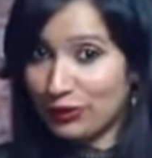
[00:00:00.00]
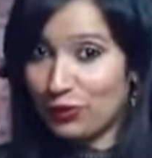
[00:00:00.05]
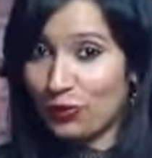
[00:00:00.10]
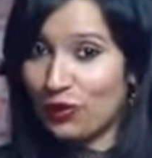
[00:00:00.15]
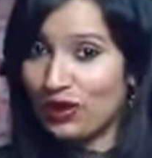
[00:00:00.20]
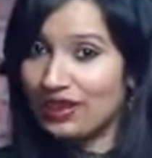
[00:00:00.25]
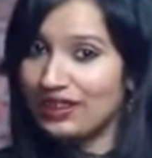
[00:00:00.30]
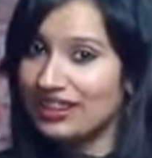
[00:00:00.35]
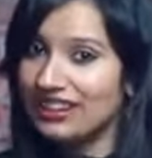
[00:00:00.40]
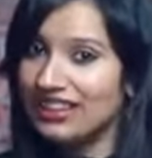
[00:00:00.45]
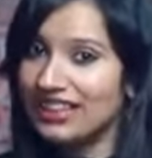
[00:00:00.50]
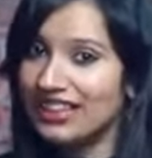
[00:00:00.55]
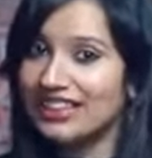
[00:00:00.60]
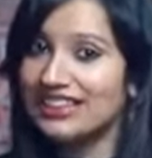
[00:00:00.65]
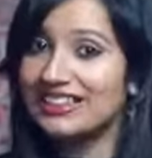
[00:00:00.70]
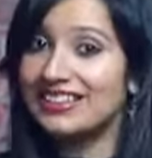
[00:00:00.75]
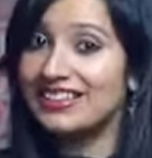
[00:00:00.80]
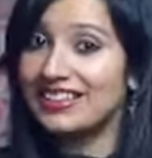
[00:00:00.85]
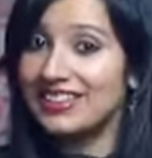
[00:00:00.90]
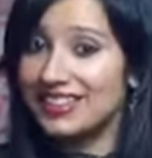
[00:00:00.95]
one thing
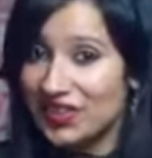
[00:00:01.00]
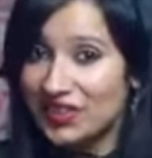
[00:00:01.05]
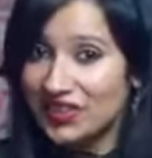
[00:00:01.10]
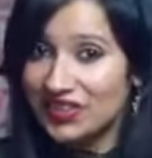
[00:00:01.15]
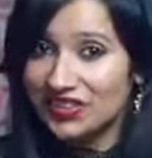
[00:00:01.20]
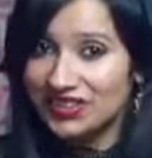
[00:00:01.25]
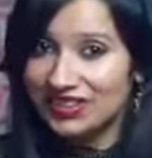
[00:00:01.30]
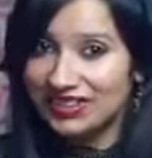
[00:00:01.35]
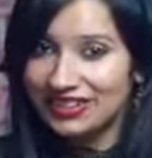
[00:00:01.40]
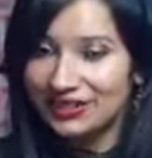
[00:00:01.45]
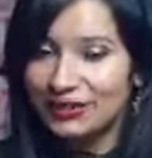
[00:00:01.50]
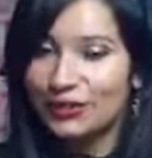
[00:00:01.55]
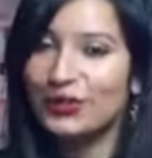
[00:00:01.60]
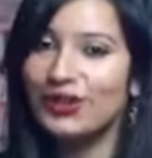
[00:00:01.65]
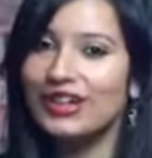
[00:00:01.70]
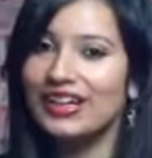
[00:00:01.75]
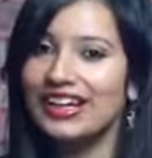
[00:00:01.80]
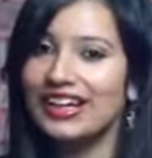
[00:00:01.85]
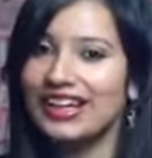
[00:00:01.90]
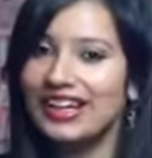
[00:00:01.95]
is certain:
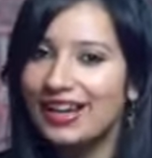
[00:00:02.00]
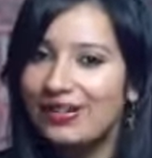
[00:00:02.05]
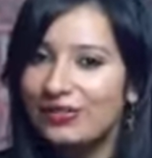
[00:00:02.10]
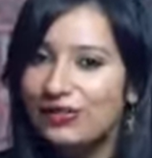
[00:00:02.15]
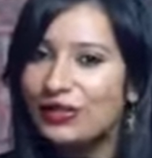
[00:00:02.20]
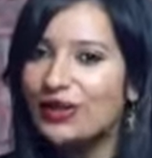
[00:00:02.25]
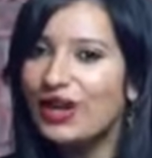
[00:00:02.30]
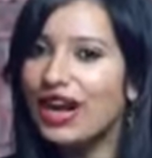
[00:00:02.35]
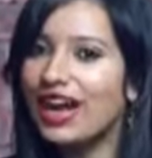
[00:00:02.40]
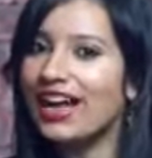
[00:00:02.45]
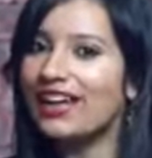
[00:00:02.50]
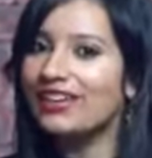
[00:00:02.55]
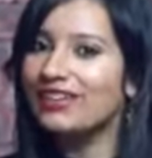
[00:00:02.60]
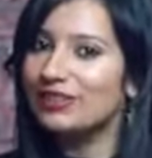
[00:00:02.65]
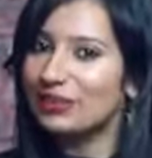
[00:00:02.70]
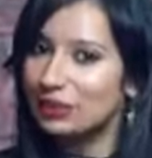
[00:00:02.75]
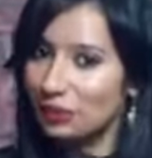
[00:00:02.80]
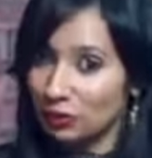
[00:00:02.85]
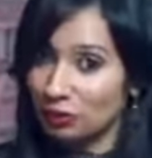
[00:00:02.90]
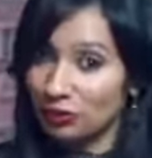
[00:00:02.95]
you're never
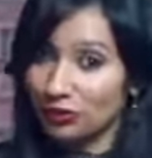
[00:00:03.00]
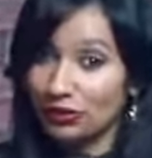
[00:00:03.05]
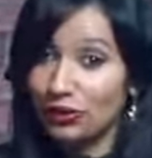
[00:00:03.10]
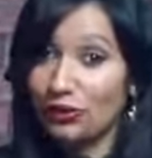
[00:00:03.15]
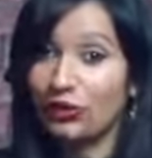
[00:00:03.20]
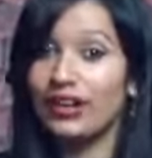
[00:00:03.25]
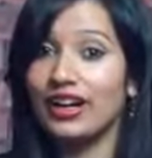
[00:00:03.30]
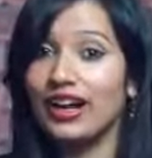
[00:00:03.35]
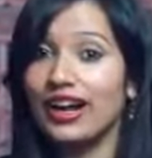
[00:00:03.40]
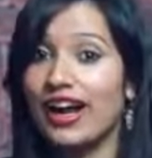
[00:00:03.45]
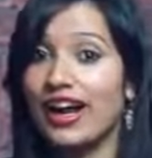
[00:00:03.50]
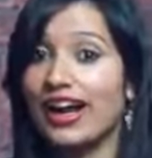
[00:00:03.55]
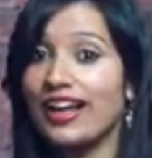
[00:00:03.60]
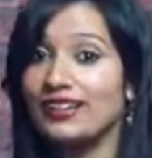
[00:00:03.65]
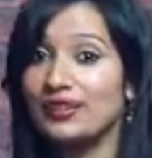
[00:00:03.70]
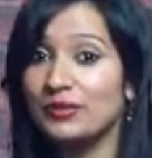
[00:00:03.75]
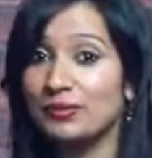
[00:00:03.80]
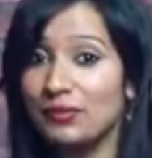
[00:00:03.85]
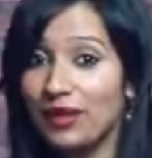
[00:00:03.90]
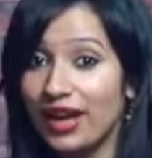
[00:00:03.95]
as good or
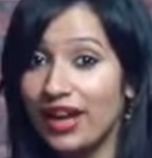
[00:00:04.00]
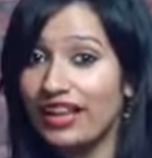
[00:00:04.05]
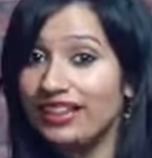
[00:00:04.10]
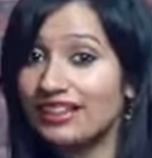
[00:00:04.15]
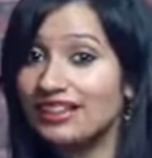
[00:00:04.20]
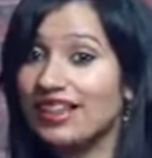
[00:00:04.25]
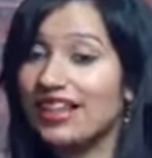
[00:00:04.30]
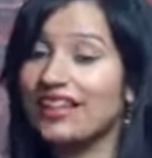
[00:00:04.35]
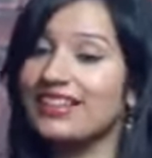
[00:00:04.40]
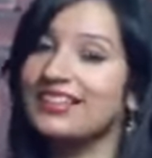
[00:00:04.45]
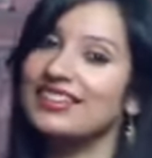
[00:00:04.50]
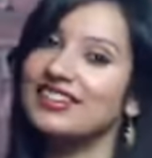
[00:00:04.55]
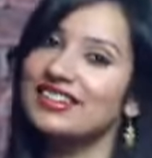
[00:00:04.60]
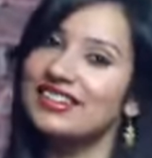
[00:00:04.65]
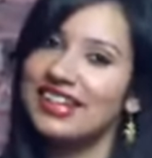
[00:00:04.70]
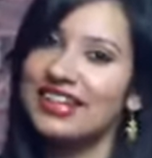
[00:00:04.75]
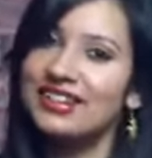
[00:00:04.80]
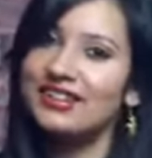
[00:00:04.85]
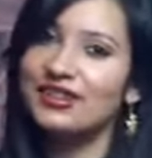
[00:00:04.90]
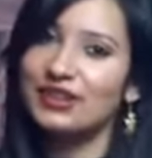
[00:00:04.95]
as bad as
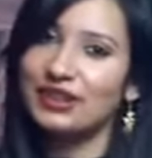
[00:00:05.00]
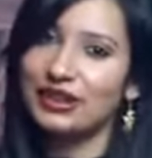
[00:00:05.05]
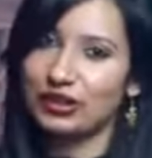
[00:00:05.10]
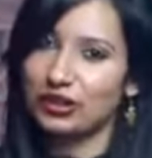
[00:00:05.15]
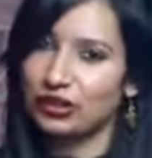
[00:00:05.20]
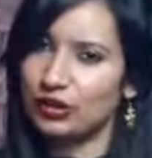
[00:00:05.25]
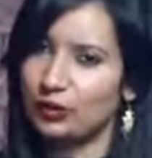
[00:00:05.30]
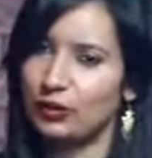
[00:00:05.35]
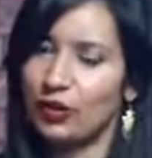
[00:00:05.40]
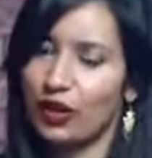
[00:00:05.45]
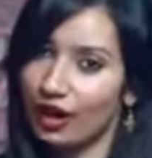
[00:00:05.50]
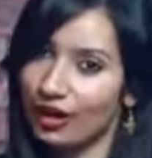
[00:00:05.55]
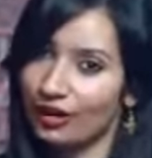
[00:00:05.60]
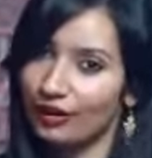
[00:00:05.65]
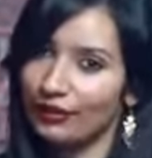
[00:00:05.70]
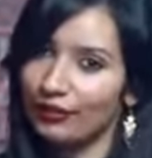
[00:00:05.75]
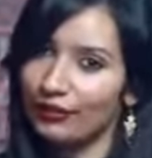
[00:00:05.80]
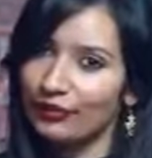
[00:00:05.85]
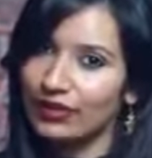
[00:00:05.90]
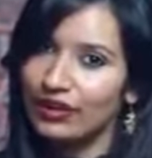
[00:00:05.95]
they think you
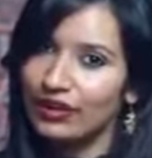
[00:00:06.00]
are.